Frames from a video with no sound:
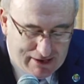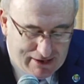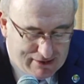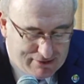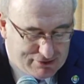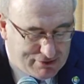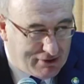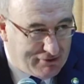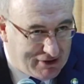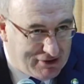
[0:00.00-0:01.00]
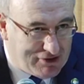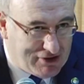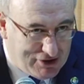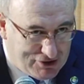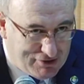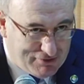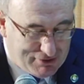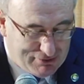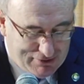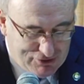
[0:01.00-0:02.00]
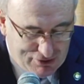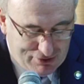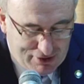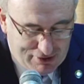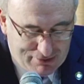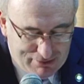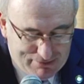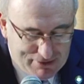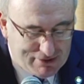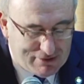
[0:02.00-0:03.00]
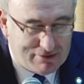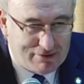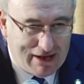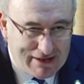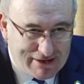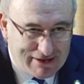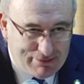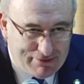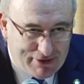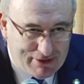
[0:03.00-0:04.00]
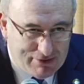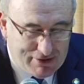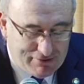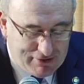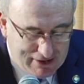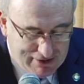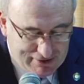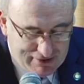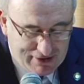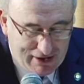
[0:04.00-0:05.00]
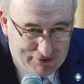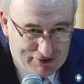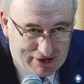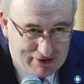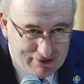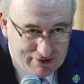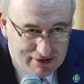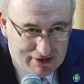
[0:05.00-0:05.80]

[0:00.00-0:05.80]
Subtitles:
and through our various initiatives, we have shown our commitment to enhancing the performance of Kenya's coffee sector